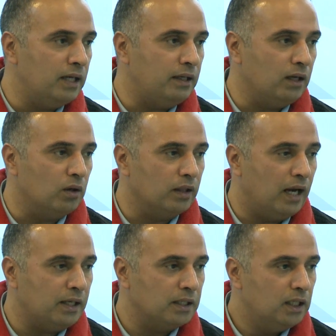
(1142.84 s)
my take on
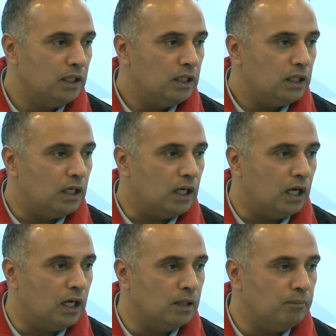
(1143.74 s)
that.
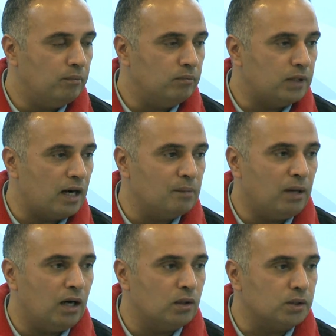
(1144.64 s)
Uh, there are
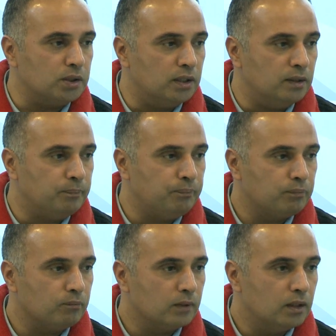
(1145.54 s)
about uh,
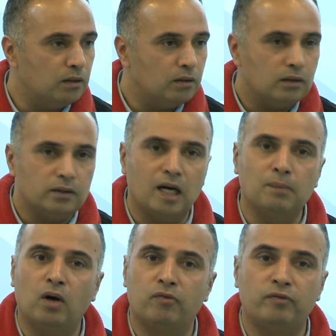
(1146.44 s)
there are
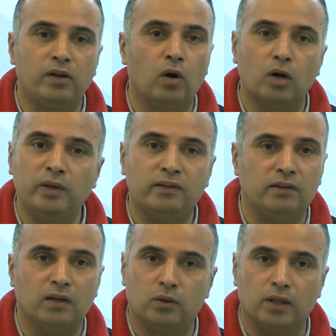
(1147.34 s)
about 50 odd
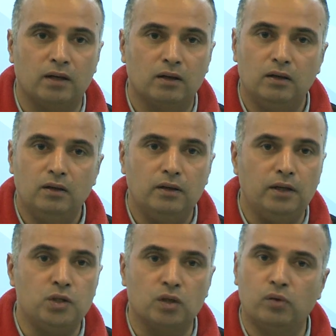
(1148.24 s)
VCs out there,
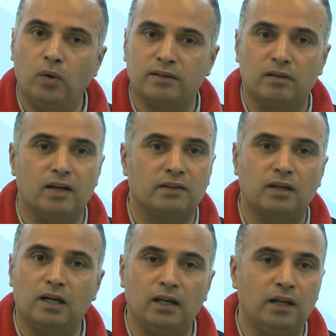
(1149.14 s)
each of who has
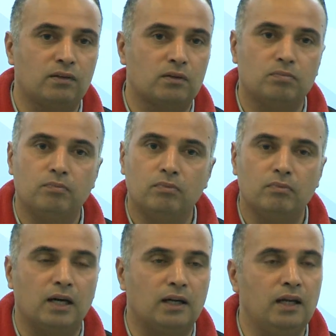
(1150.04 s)
invested at least
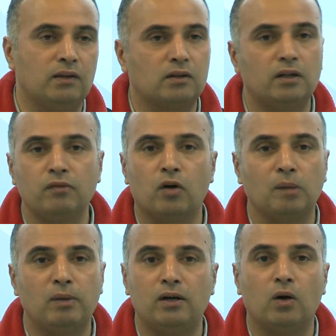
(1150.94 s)
at least 30,
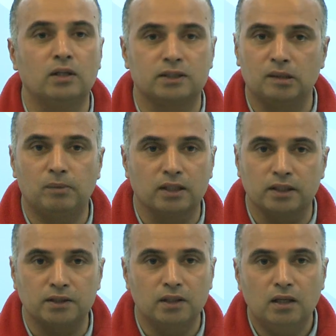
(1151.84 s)
40 million dollars in the
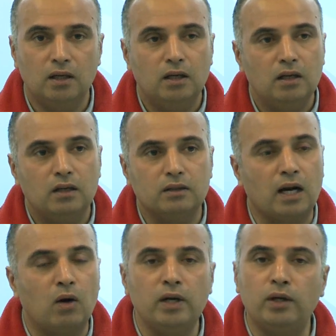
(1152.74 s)
market.
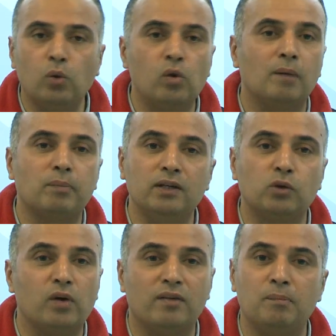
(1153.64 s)
There are only two companies
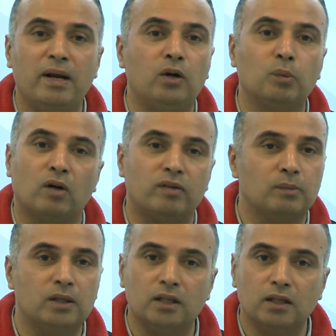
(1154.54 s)
who ever made it to
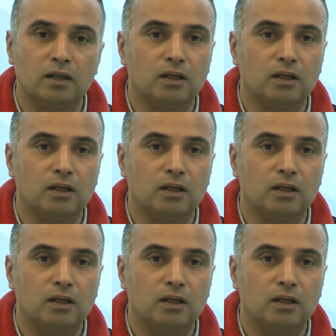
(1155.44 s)
profitability